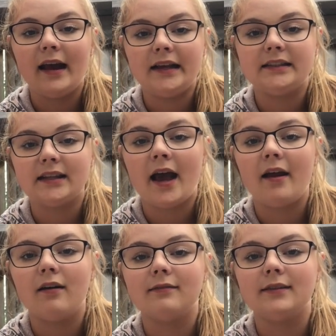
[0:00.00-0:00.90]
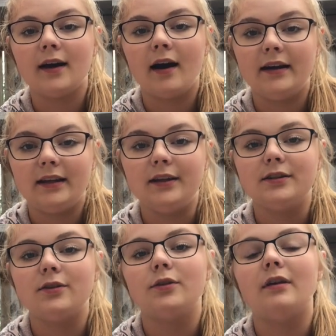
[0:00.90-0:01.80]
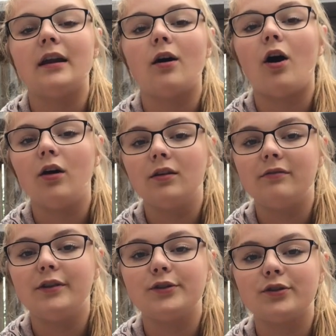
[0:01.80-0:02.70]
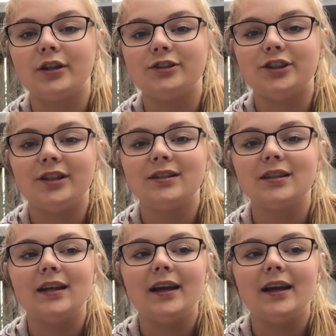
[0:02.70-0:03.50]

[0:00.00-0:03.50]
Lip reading: a set of 90, so you get all of the scrunchies